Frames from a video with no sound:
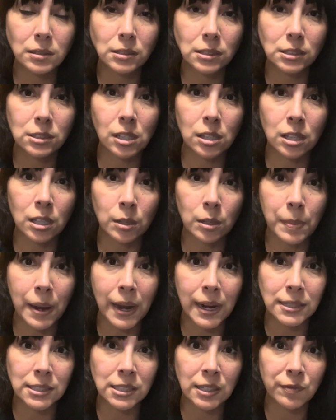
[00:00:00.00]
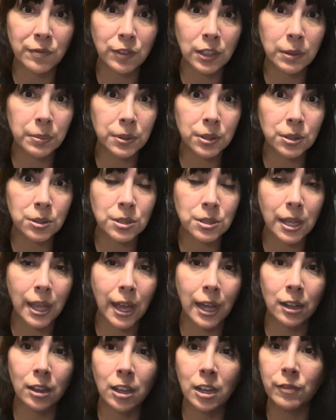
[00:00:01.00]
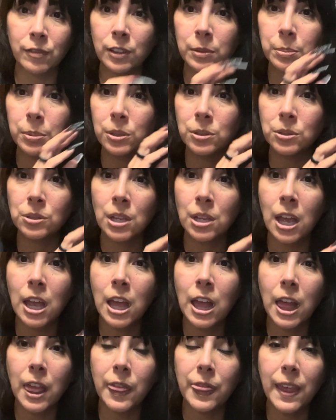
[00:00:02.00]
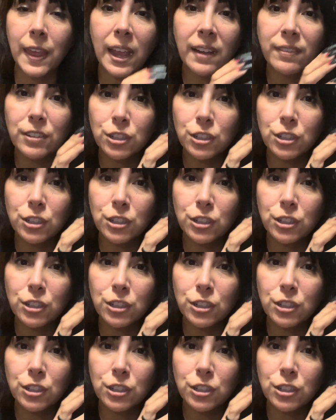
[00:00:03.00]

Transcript: the little magazine flippers, the catalog flippers. They have a